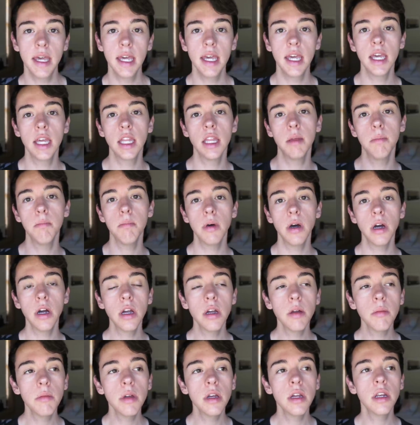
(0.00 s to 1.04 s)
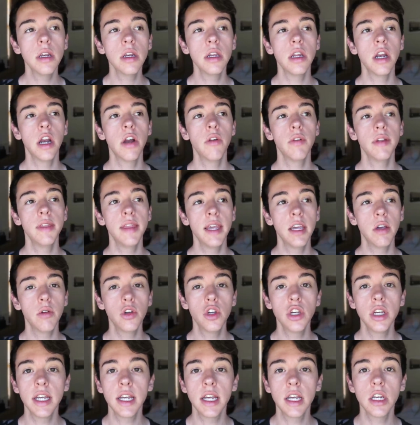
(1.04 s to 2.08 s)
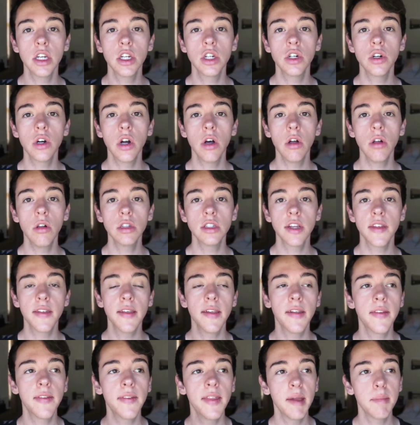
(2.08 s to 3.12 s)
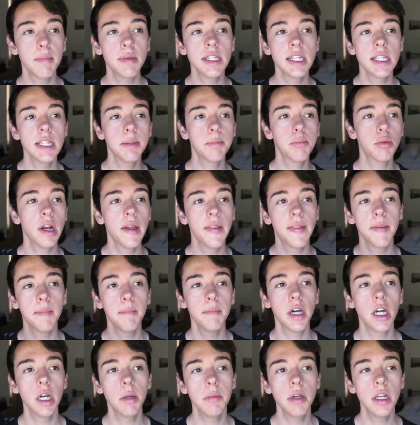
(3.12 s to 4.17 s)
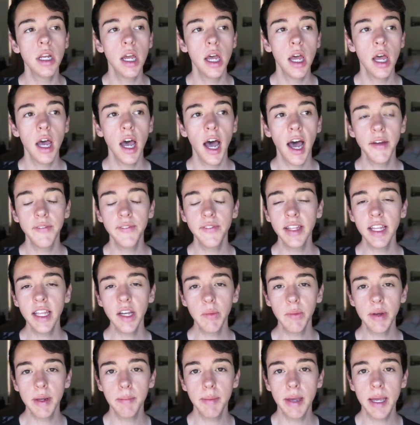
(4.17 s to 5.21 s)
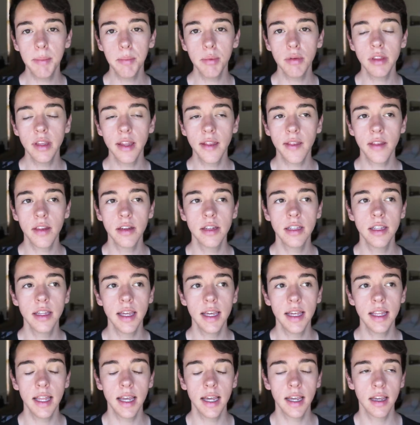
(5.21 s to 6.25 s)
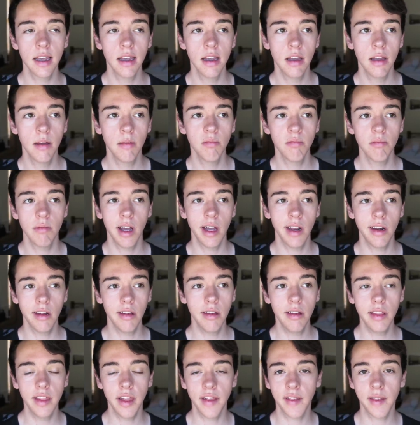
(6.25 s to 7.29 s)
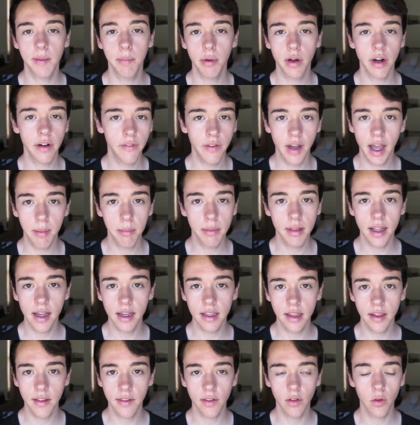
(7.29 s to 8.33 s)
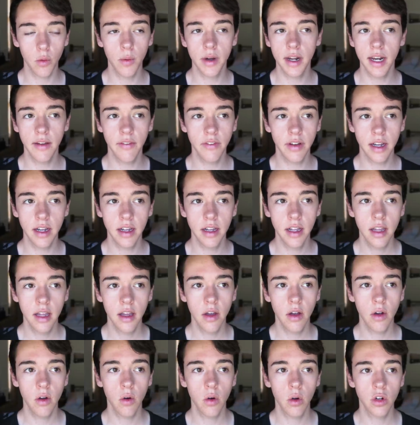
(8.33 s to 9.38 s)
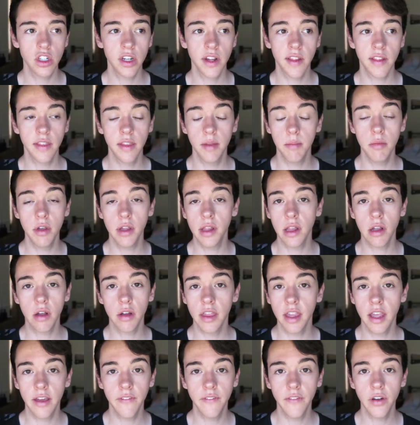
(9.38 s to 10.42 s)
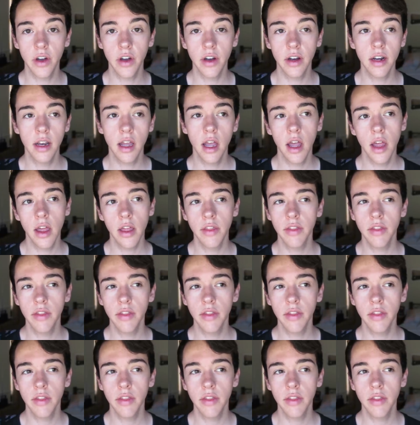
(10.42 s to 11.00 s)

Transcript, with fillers: being in the moment, you know, relinquishing control, just accepting the present moment. I feel like when people listen to their like, I don't know, their Spotify playlist or whatever, or just the music on their phone,